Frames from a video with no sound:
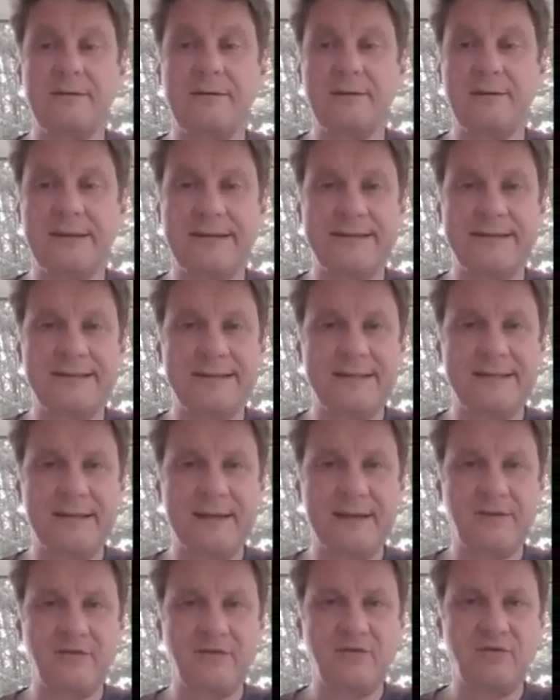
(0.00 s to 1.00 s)
The
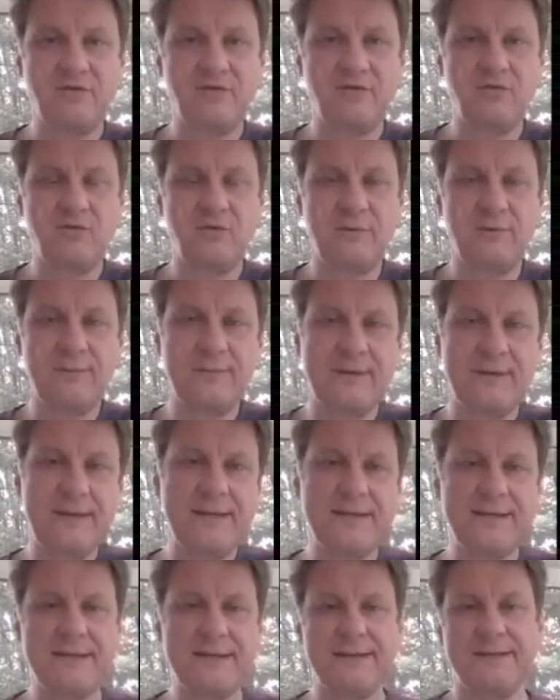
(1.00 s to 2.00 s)
second rule
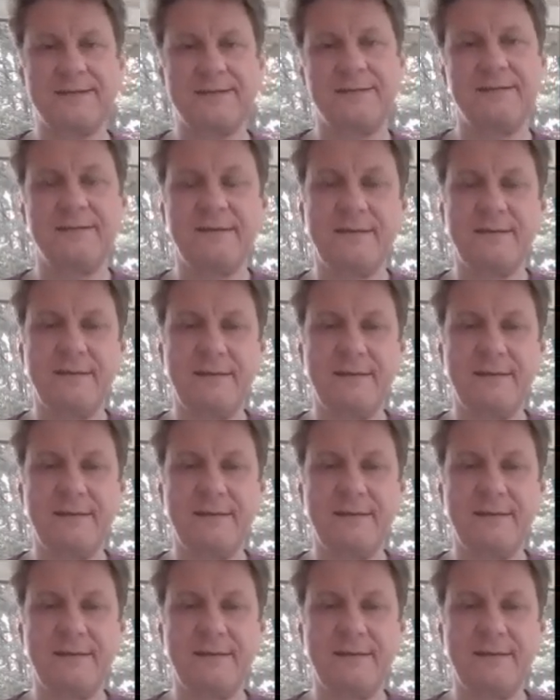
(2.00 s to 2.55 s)
is